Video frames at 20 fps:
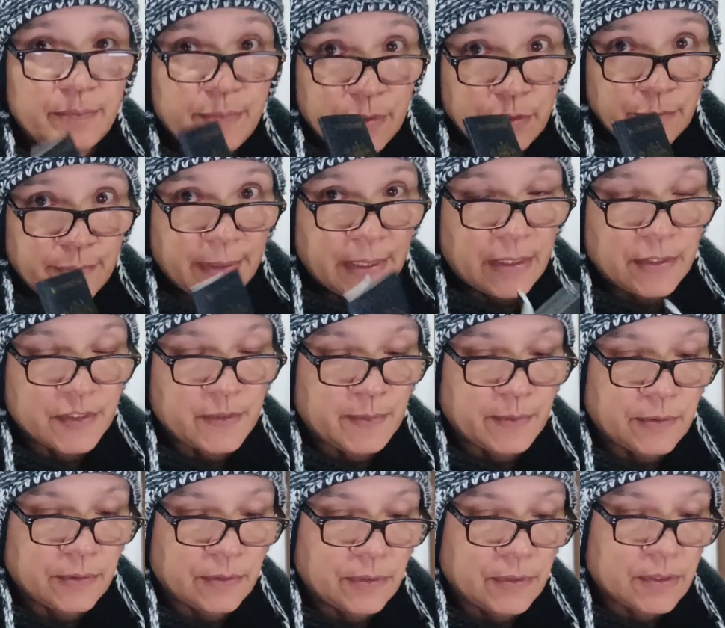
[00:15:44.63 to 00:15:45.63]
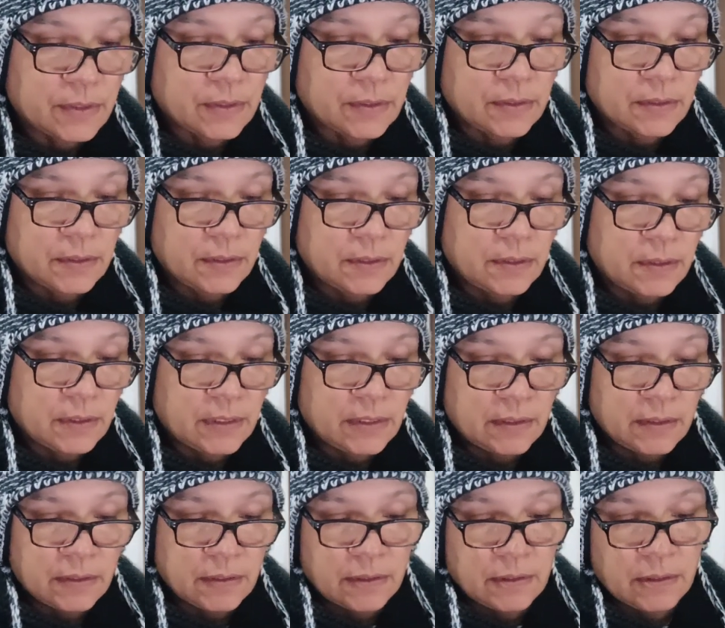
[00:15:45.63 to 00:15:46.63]
Blue passport.
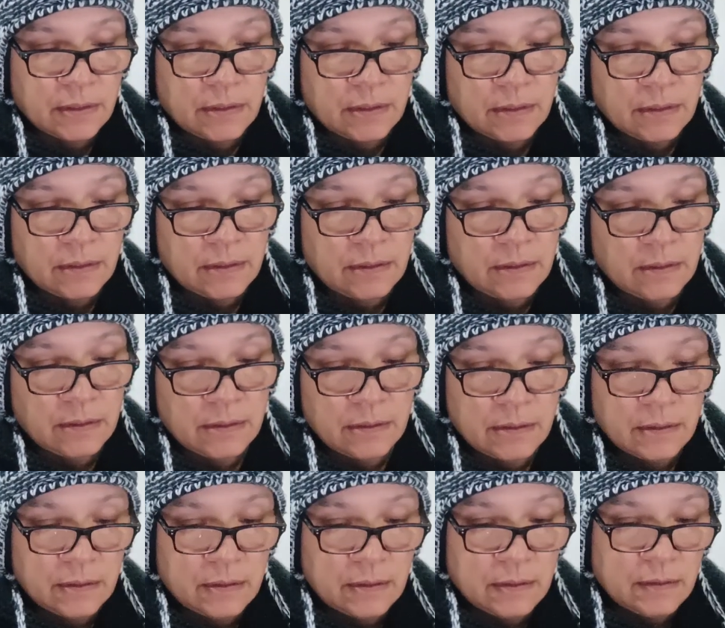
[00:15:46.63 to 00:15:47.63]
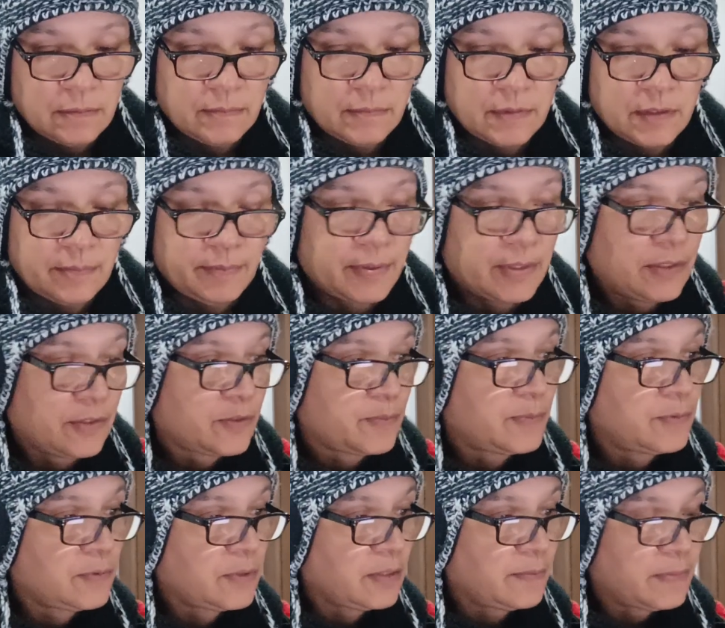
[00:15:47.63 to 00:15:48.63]
My
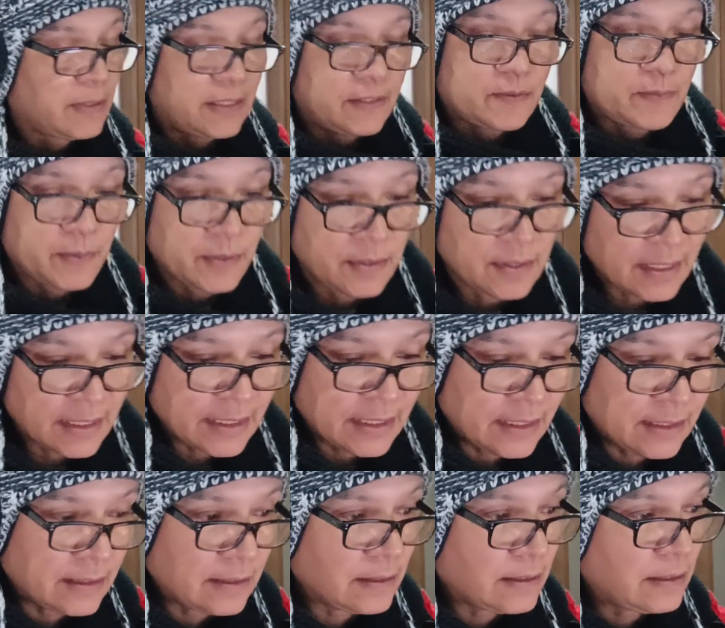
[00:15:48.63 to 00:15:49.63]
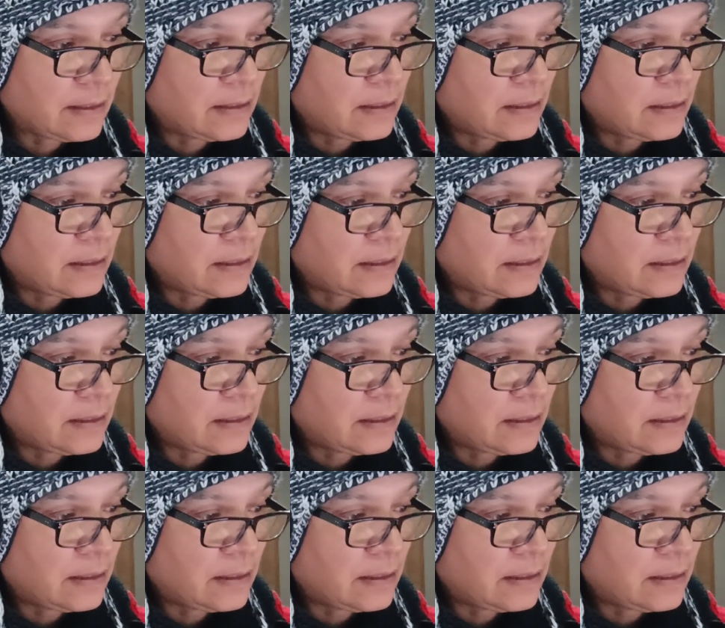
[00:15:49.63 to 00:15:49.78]
passport number, let's put that in.